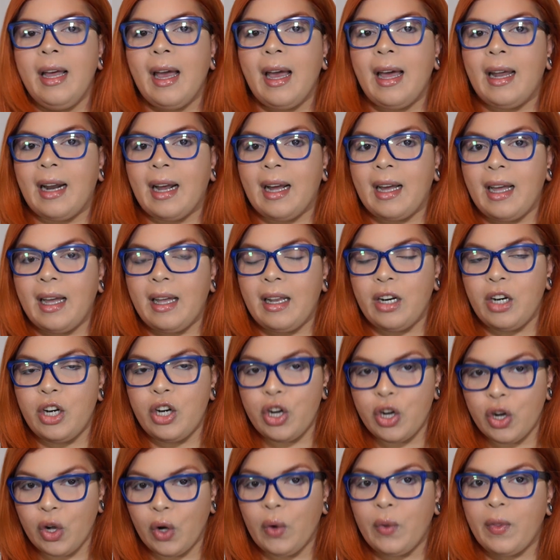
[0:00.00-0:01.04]
and I
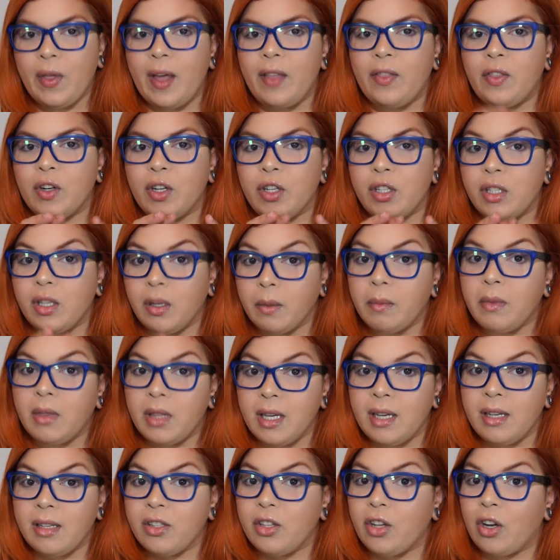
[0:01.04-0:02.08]
know that there's some
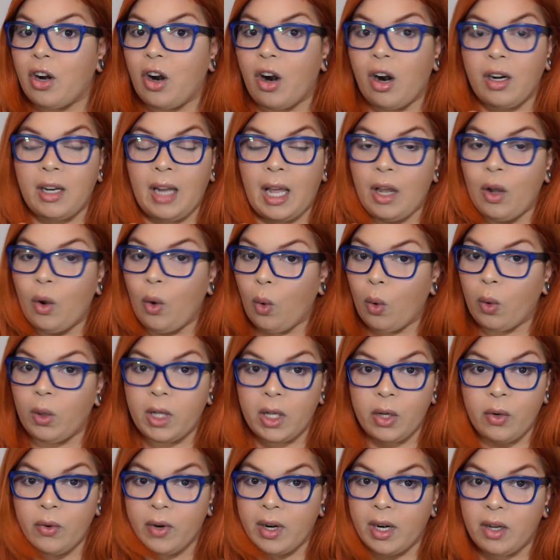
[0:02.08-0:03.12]
things that are like
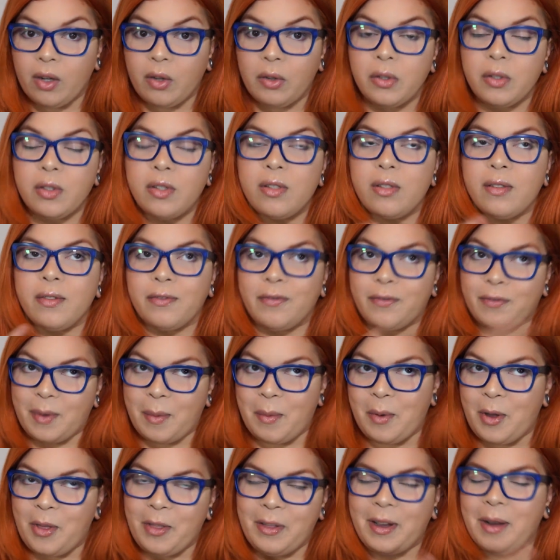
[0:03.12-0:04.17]
holy grails
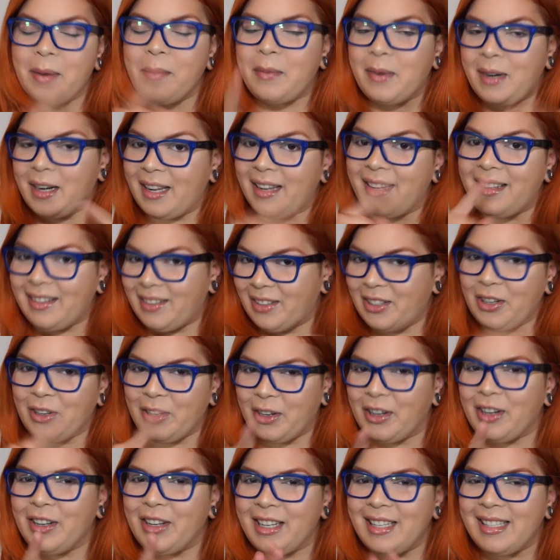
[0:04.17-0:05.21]
from another company. You're
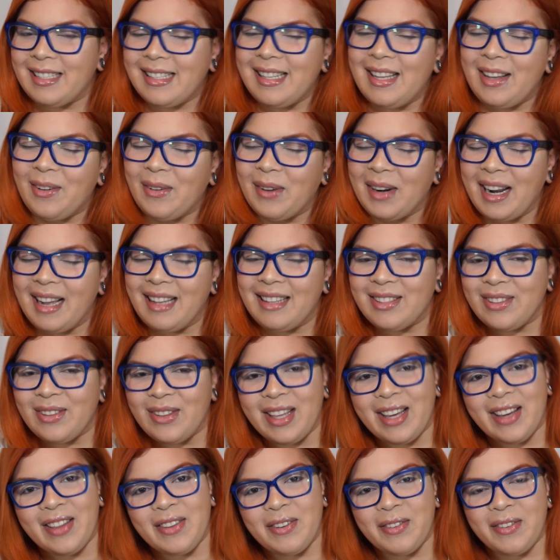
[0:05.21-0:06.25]
gonna see when I do
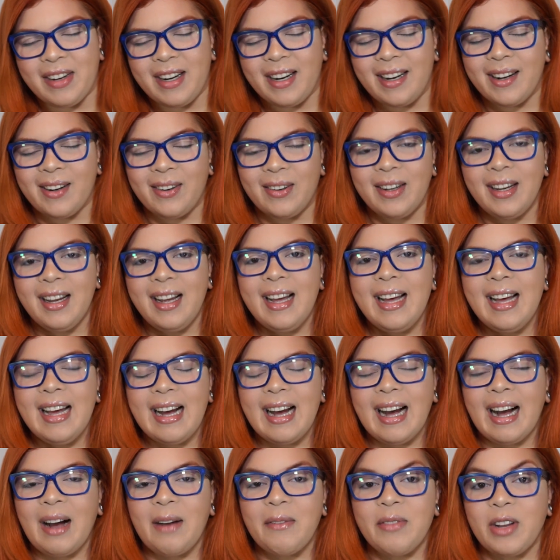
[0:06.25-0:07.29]
the other video
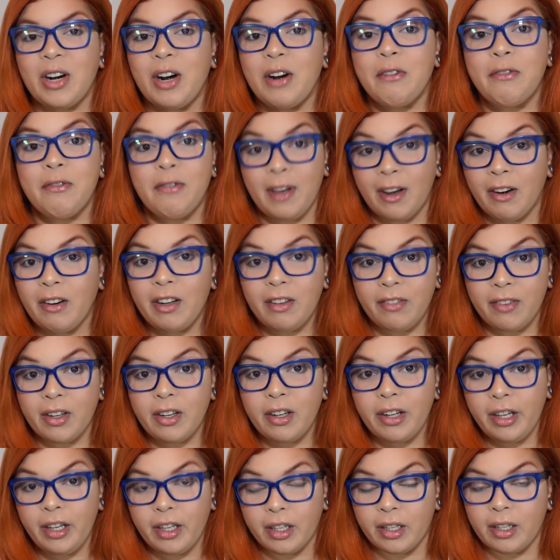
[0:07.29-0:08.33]
that are very,
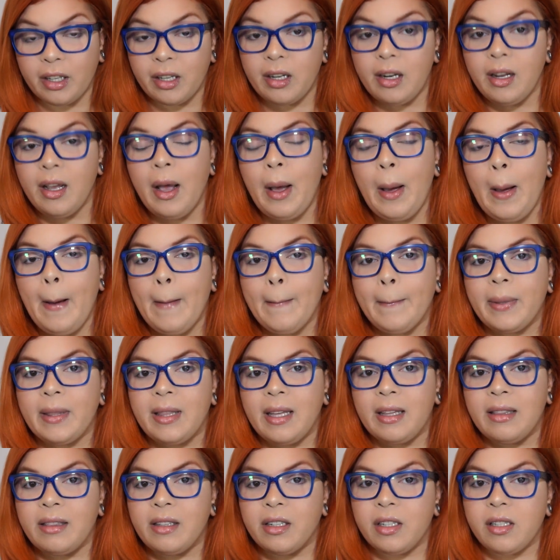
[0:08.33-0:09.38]
very good, but
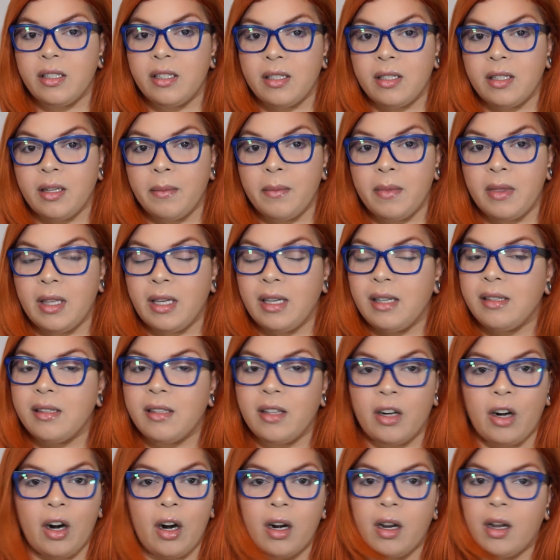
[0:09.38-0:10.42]
then there's some things
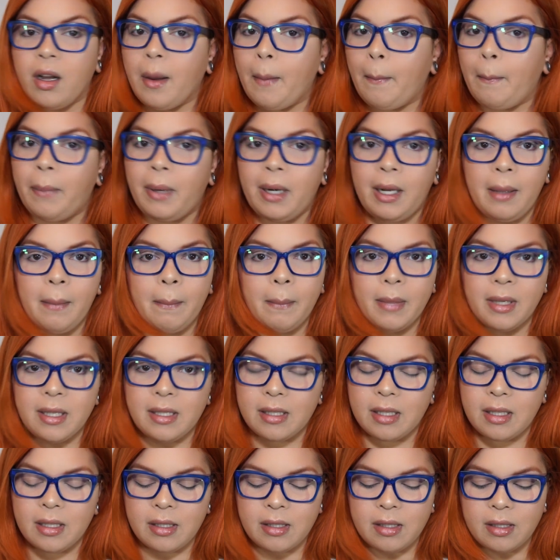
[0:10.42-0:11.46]
that are complete
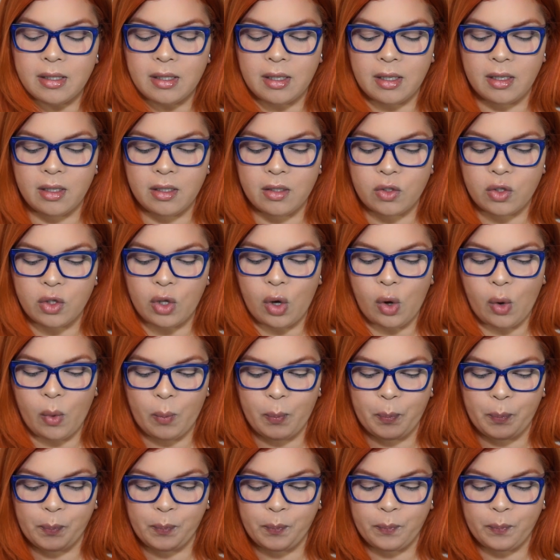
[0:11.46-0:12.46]
misses. So